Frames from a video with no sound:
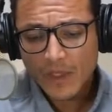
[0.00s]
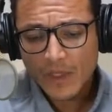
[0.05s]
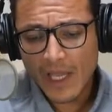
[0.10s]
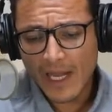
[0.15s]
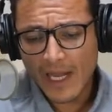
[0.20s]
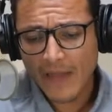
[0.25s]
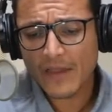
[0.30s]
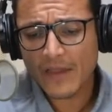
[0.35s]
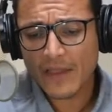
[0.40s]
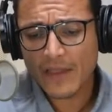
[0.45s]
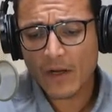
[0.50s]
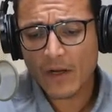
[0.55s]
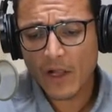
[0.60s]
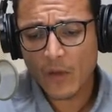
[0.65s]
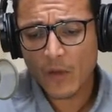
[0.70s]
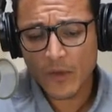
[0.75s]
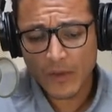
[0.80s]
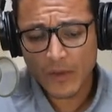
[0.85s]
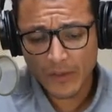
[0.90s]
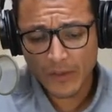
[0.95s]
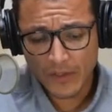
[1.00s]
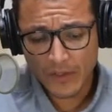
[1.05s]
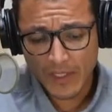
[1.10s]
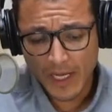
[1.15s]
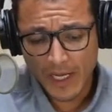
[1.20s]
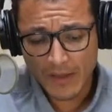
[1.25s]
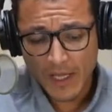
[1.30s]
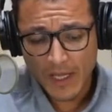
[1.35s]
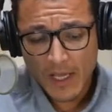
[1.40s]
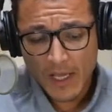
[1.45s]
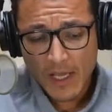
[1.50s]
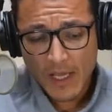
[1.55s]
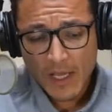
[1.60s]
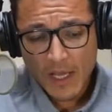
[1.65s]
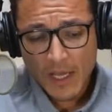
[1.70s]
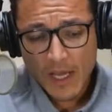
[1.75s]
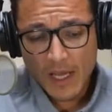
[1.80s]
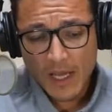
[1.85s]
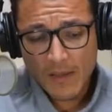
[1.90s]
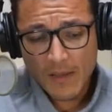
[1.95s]
and I think that'll help you understand it.
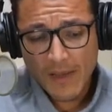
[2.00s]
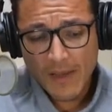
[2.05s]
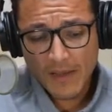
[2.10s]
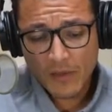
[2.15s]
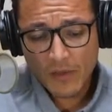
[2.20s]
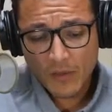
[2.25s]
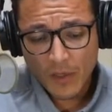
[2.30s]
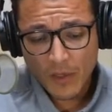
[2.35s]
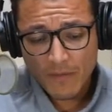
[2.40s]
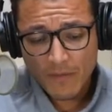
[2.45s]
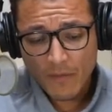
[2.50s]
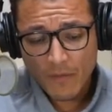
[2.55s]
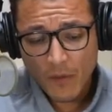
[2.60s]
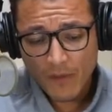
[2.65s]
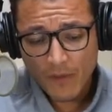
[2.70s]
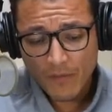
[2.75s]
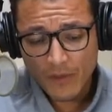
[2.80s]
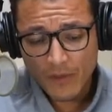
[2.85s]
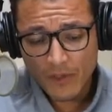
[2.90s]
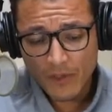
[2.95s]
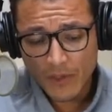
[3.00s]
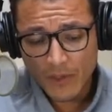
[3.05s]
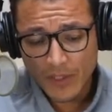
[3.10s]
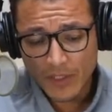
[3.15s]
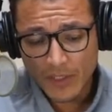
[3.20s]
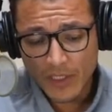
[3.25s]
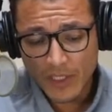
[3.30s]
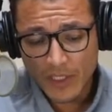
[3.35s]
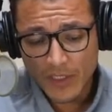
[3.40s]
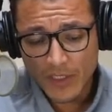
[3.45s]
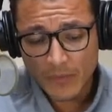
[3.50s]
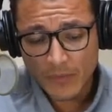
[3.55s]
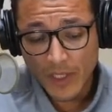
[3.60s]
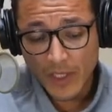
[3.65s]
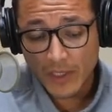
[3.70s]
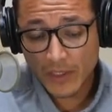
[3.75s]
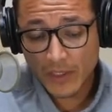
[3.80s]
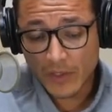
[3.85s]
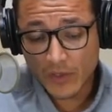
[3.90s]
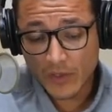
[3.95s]
Matthew 24, verse 36, "But
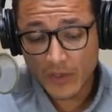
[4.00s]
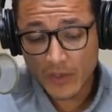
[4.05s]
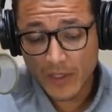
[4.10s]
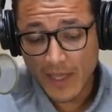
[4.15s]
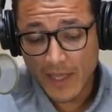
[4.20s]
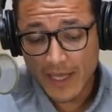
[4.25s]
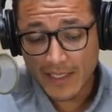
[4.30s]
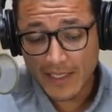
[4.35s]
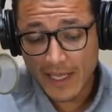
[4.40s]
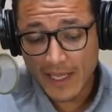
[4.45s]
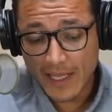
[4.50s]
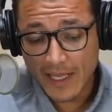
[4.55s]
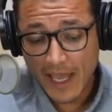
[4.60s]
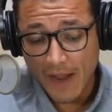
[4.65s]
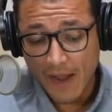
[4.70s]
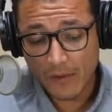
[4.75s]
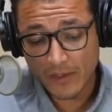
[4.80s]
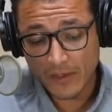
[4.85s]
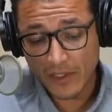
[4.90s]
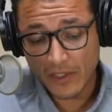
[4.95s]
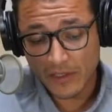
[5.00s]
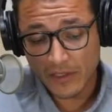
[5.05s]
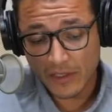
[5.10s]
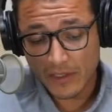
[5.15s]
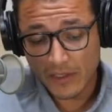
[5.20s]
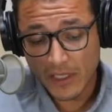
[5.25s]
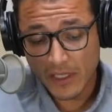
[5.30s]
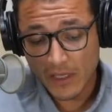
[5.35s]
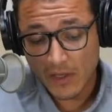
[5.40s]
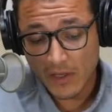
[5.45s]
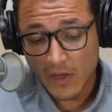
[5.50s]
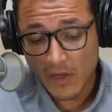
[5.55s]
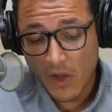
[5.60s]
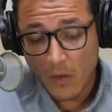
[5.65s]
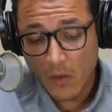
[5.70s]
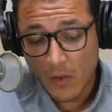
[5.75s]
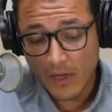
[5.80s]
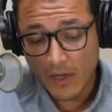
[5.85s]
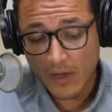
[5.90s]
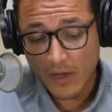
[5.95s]
concerning that day and hour, Jesus said, no
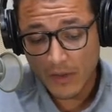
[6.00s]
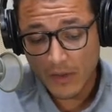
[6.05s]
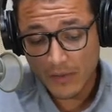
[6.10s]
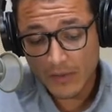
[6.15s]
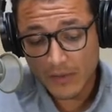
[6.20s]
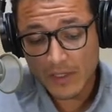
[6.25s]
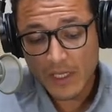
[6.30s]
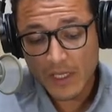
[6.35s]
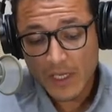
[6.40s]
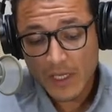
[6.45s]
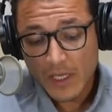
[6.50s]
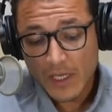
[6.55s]
one knows,